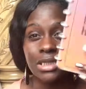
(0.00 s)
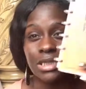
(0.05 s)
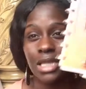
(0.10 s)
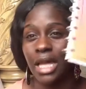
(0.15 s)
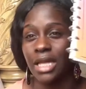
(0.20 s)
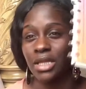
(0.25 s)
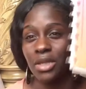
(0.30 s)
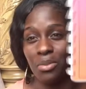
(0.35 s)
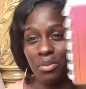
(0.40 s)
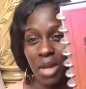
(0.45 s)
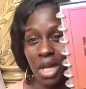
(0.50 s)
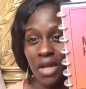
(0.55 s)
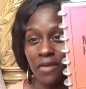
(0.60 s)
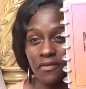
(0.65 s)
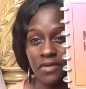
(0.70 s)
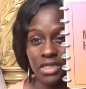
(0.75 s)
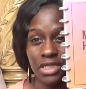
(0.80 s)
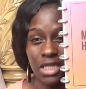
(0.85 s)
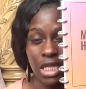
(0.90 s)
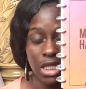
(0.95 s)
is like the
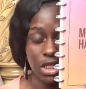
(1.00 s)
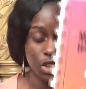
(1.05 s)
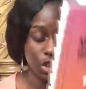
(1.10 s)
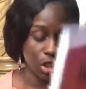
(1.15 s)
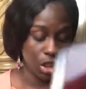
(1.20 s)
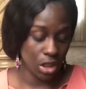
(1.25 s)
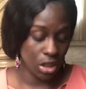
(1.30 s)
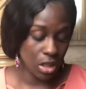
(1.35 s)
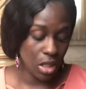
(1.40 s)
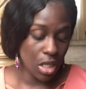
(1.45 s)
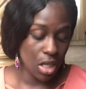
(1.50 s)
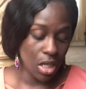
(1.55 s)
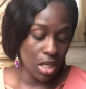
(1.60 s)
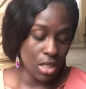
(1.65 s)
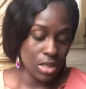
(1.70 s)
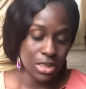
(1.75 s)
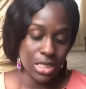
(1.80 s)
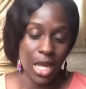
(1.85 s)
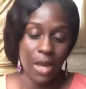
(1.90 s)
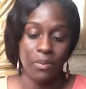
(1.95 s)
manifestation
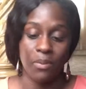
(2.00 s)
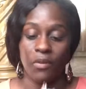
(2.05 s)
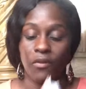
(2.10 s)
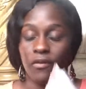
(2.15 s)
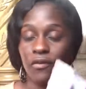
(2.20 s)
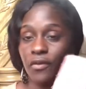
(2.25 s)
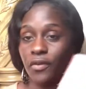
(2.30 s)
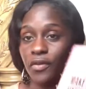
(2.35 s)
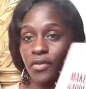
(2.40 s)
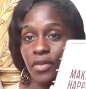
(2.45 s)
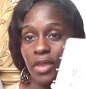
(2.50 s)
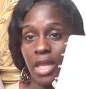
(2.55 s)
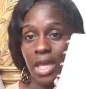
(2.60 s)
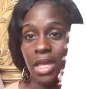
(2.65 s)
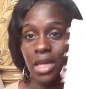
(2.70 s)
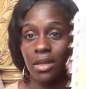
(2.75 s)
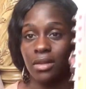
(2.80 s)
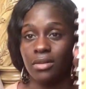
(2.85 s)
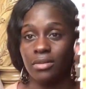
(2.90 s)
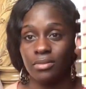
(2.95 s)
type of
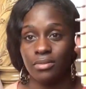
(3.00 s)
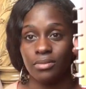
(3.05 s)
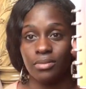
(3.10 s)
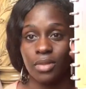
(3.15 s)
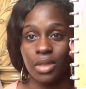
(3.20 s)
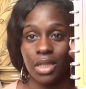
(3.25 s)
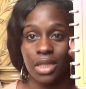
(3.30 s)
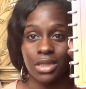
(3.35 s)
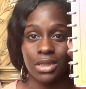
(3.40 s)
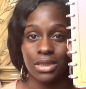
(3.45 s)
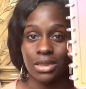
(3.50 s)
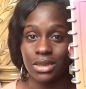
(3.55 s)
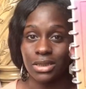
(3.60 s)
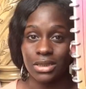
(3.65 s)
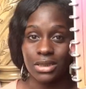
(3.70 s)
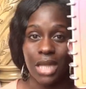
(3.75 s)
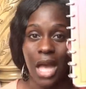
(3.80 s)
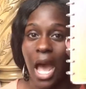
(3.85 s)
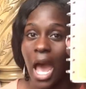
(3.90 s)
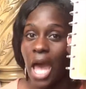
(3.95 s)
thing,
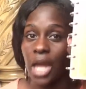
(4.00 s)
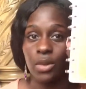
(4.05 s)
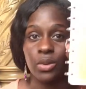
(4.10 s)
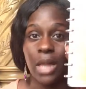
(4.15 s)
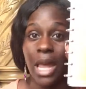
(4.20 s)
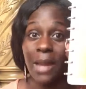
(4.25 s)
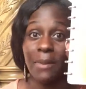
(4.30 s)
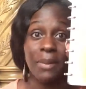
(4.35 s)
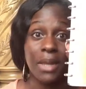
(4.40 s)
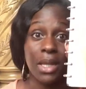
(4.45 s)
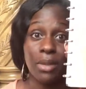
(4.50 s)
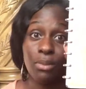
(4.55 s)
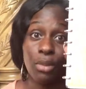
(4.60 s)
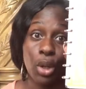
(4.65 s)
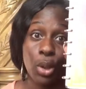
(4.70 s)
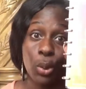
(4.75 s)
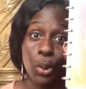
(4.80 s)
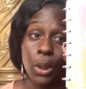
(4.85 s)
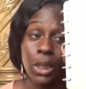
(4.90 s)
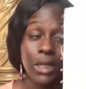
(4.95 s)
because I don't like being
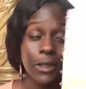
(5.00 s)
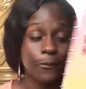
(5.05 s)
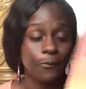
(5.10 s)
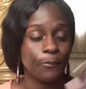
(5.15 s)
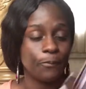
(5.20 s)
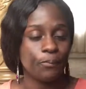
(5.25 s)
broke.